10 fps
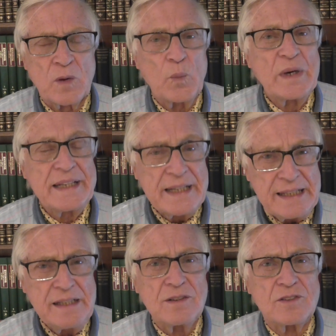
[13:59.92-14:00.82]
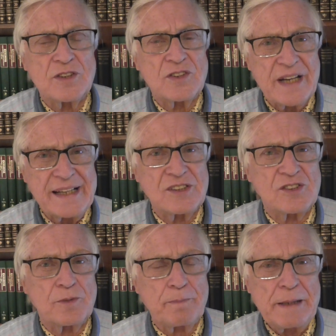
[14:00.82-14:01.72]
We need to
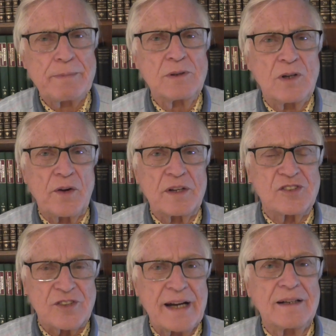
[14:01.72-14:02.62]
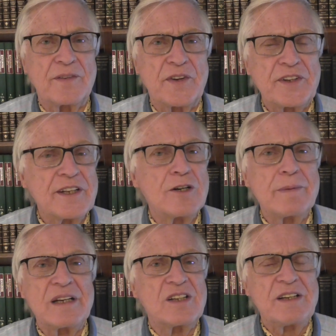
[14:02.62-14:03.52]
test people on a scale that
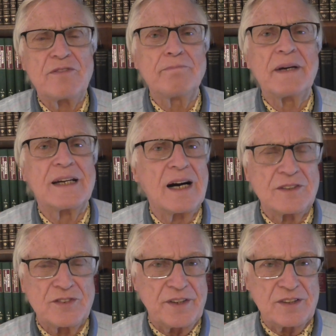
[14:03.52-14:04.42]
nobody has even begun to